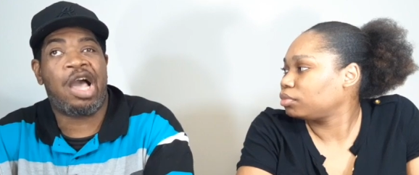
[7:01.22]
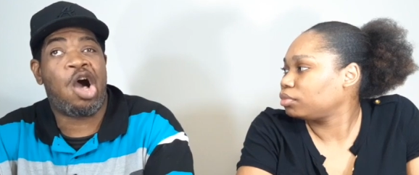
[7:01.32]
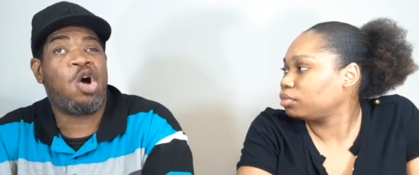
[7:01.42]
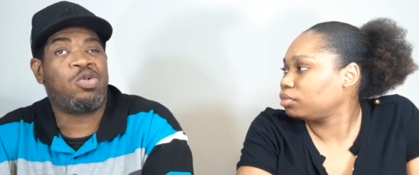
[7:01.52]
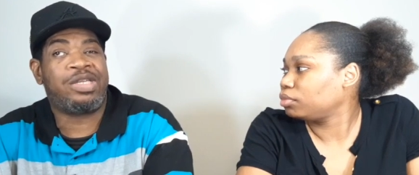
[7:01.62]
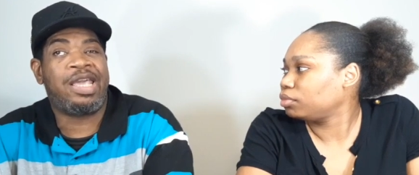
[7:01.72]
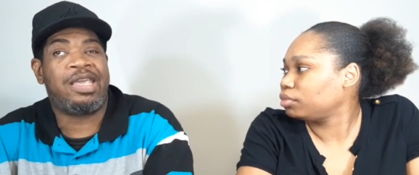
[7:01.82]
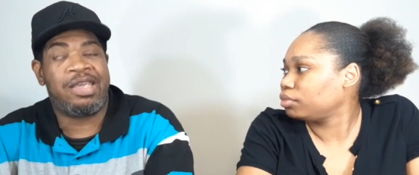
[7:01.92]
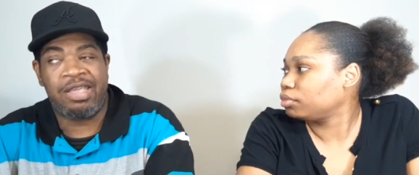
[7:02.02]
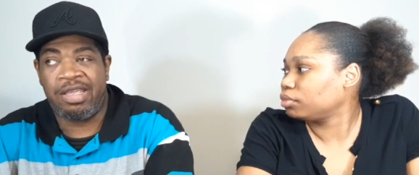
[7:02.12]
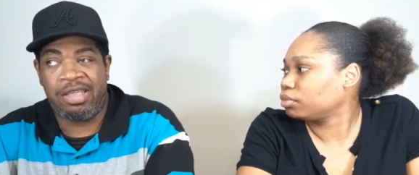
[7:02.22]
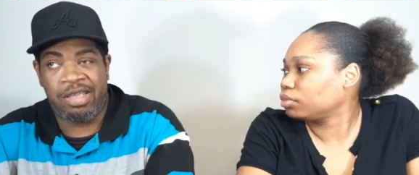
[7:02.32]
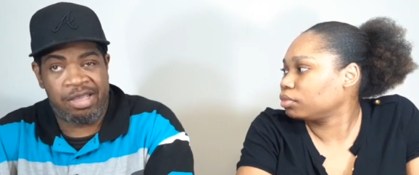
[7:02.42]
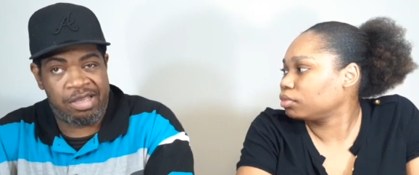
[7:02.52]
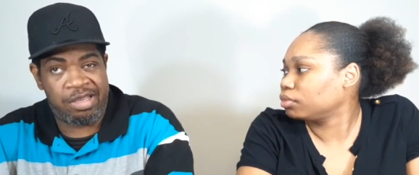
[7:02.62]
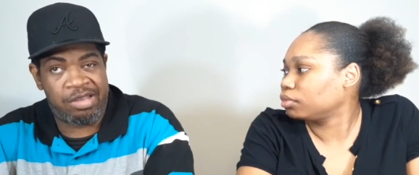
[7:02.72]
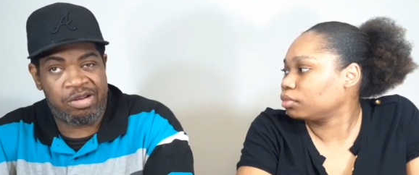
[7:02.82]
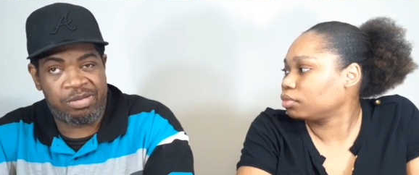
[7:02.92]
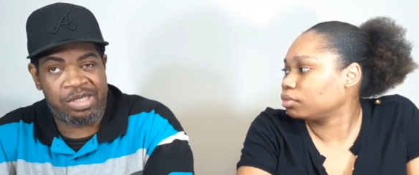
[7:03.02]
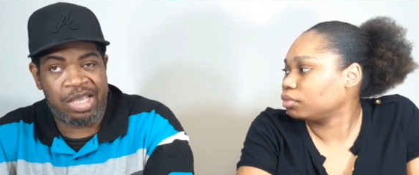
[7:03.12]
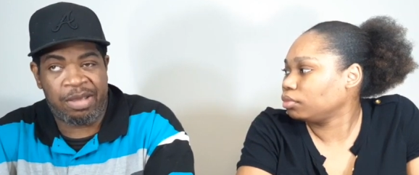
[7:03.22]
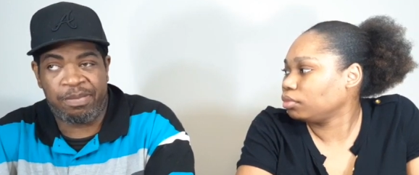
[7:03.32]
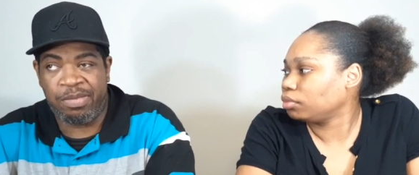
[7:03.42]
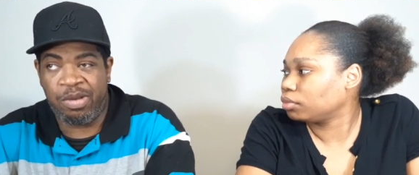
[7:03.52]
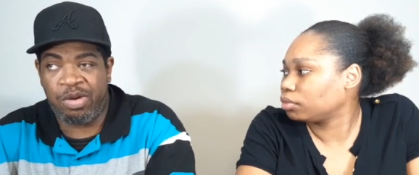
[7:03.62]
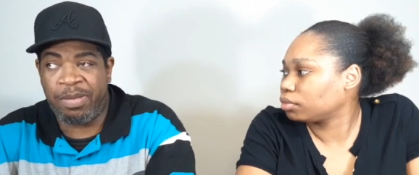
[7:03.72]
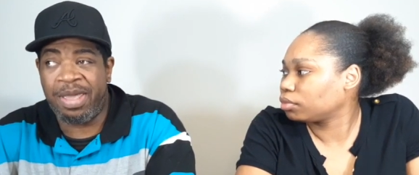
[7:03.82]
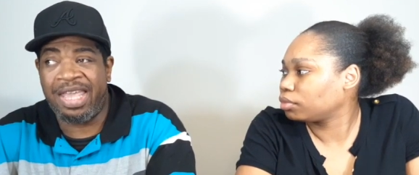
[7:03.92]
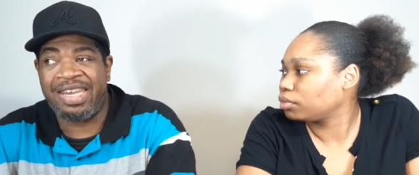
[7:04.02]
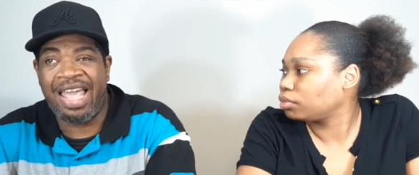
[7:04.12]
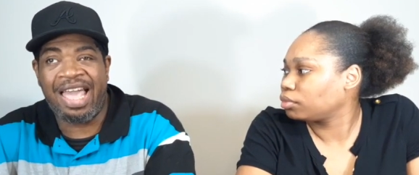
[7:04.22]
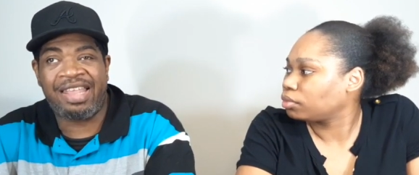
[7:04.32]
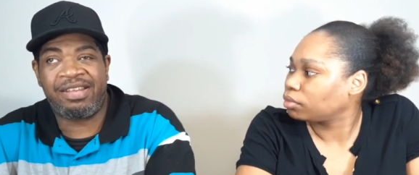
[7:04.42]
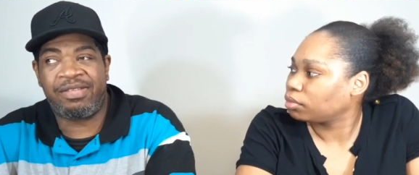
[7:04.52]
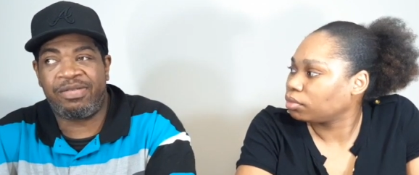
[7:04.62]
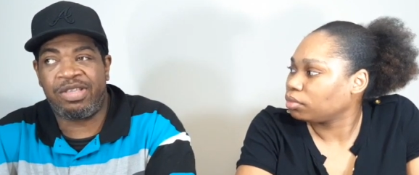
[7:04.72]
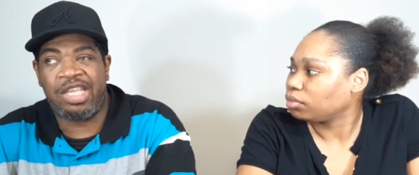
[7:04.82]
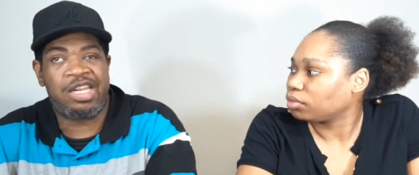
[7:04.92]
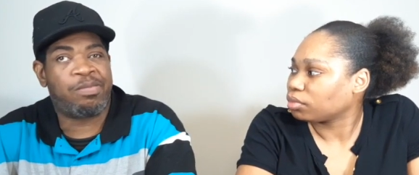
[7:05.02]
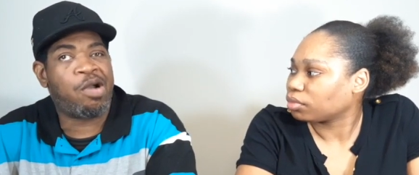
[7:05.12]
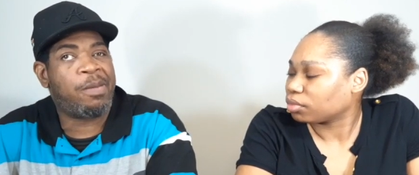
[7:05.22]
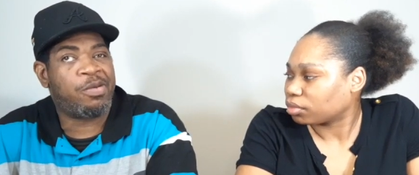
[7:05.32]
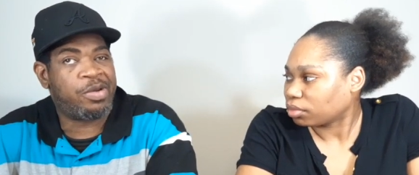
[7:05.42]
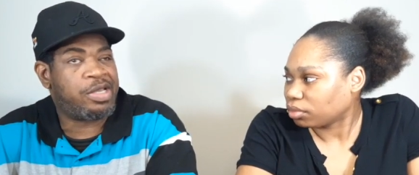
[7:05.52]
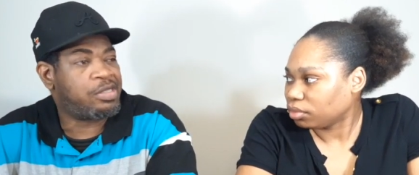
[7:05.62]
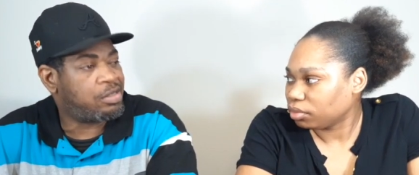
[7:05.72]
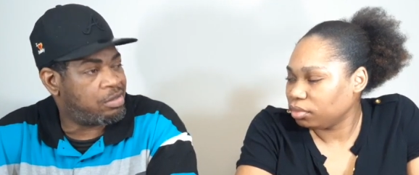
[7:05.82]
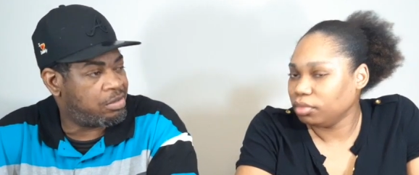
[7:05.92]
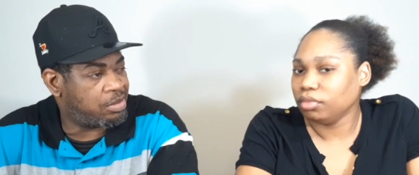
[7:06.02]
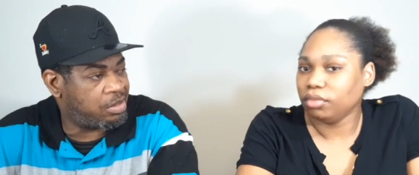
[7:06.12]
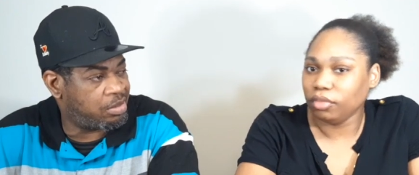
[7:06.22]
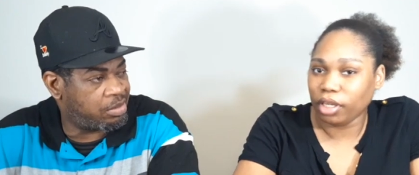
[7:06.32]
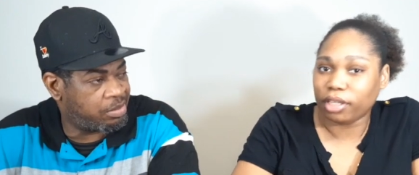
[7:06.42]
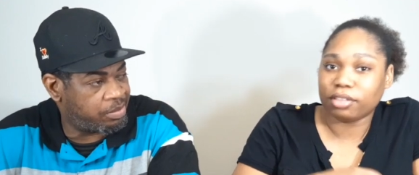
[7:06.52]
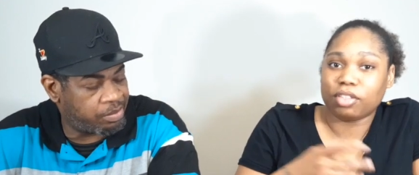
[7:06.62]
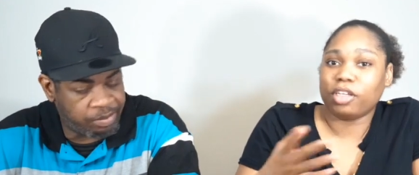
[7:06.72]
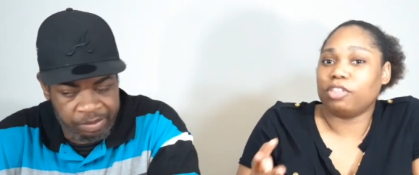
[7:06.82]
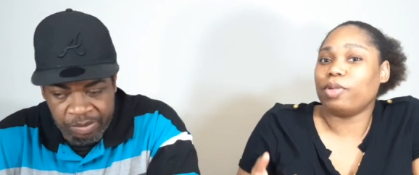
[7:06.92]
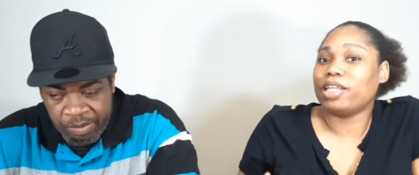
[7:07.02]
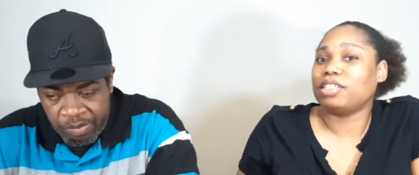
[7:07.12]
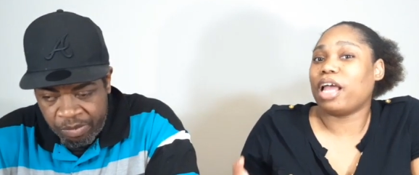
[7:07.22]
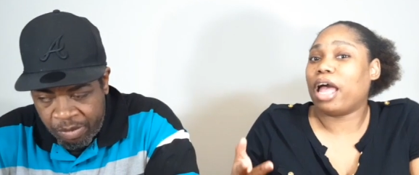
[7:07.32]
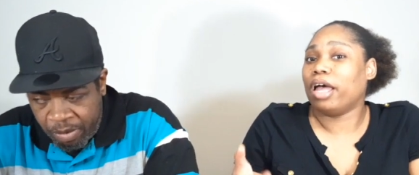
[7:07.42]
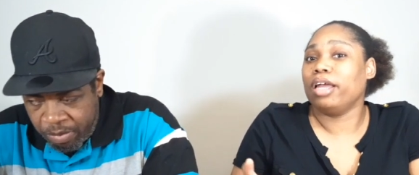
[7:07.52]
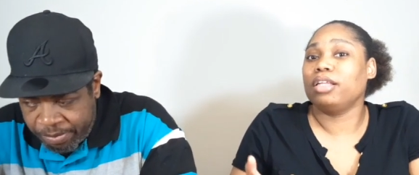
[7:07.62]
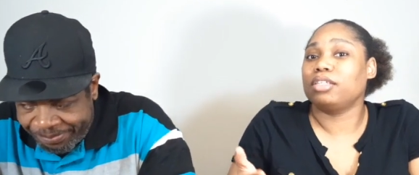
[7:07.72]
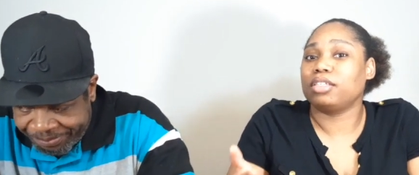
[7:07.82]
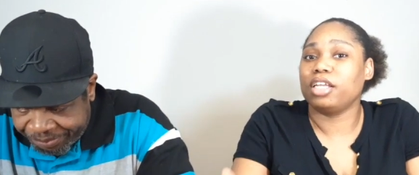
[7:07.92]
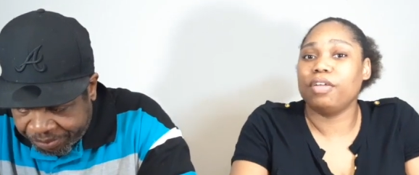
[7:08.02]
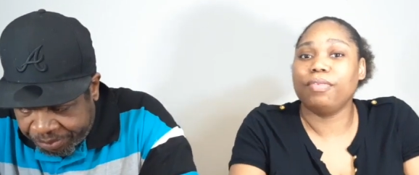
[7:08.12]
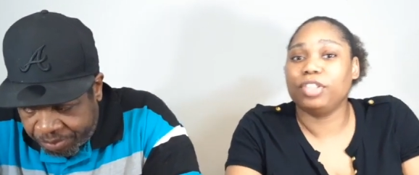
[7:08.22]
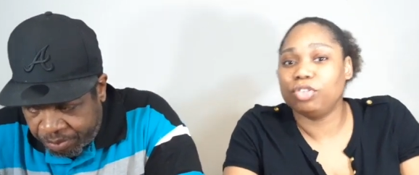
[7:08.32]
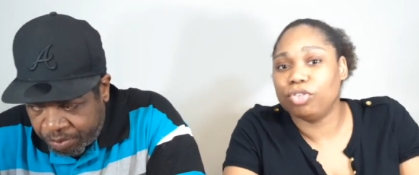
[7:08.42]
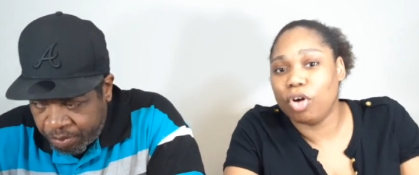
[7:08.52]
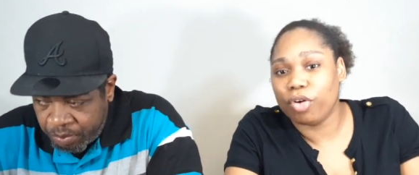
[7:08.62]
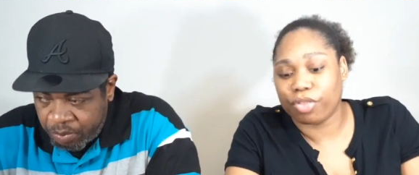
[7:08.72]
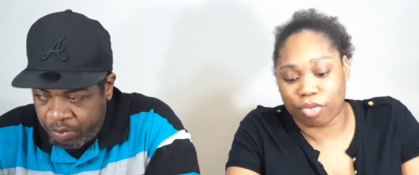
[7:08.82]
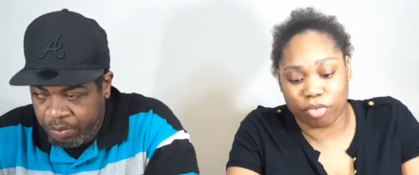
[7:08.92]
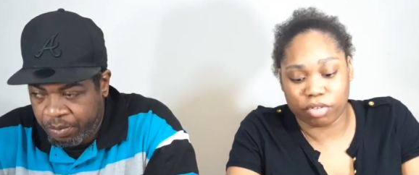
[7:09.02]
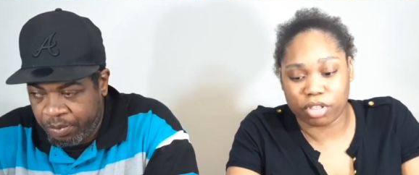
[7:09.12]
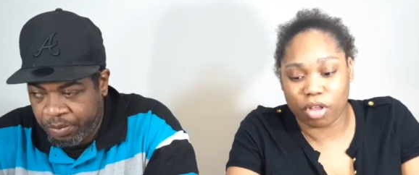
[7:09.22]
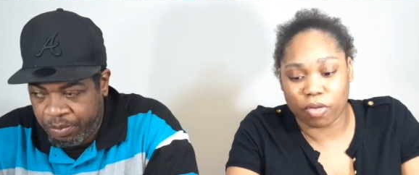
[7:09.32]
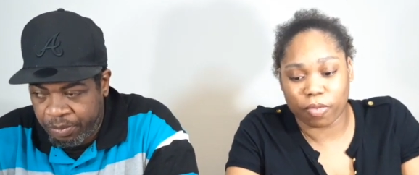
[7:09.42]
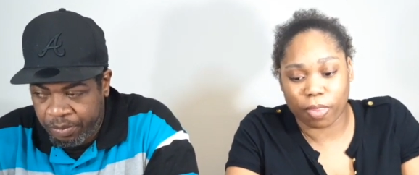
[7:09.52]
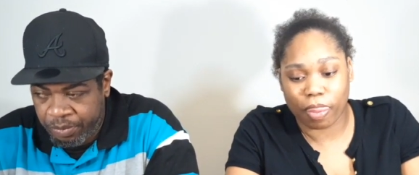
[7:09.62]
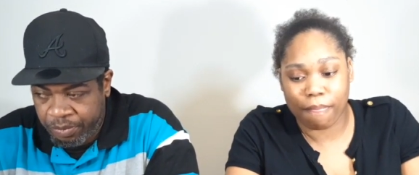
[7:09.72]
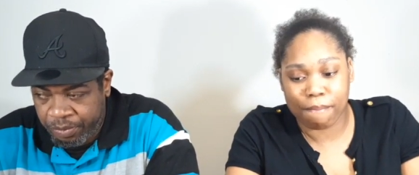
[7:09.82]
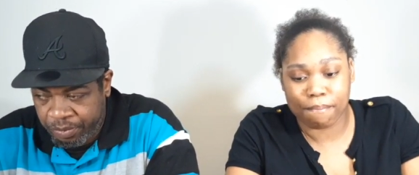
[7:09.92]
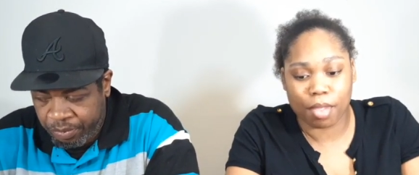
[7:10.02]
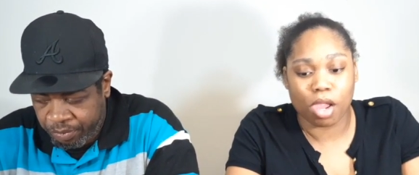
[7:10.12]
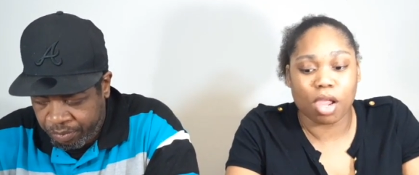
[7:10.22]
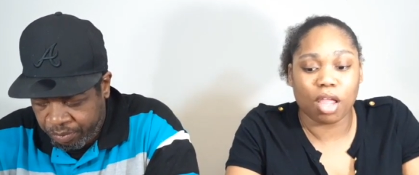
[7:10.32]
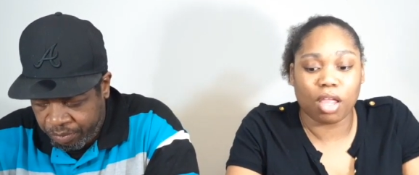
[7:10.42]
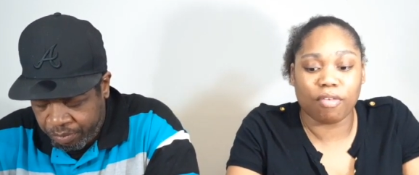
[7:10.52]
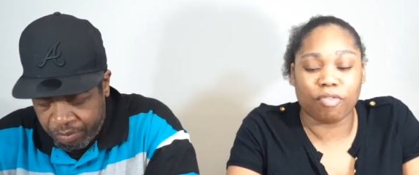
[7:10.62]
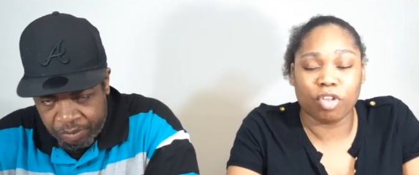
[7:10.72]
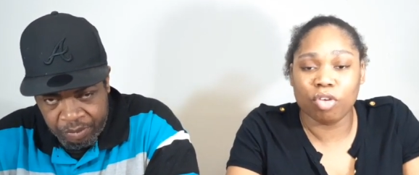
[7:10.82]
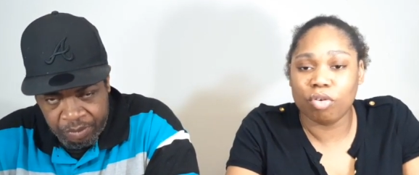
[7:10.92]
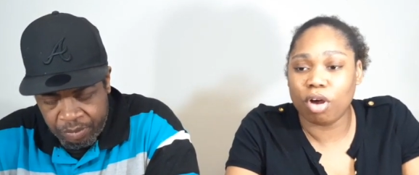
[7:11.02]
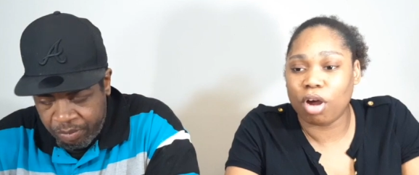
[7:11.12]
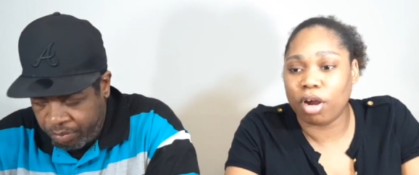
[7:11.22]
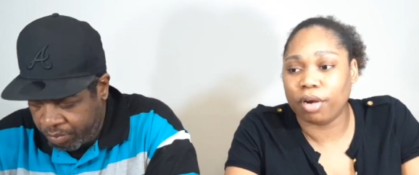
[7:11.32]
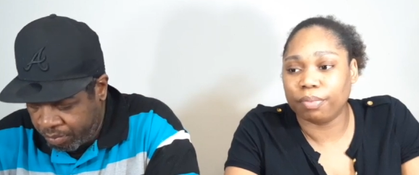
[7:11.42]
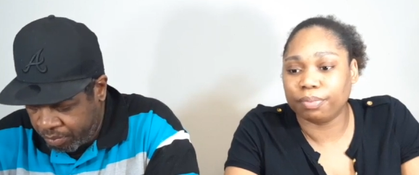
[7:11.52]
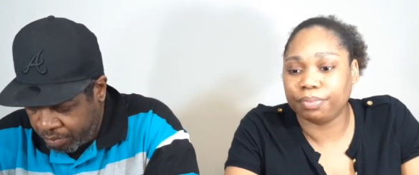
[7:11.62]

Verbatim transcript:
Speaker 1: all day, you know what I'm saying, being with the baby and not getting the proper rest, you know what I'm saying? Yeah,
Speaker 2: so that's why I say I understand what you're going through. So if you are